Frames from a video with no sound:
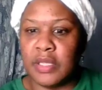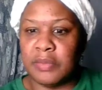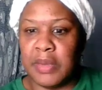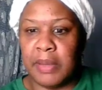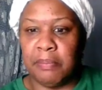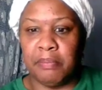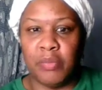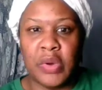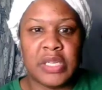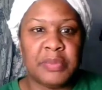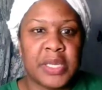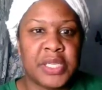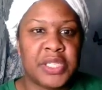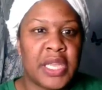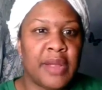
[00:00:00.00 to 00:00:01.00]

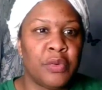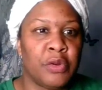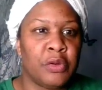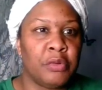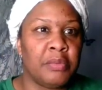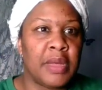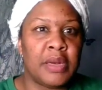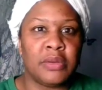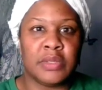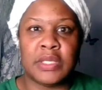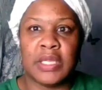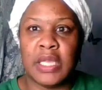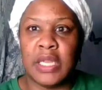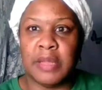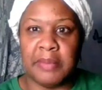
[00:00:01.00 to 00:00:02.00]
my chat room? I don't
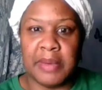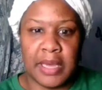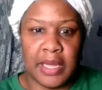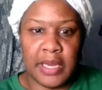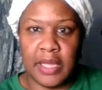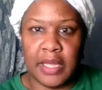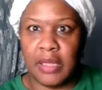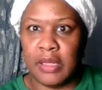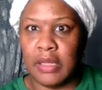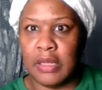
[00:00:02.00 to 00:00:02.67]
see anybody.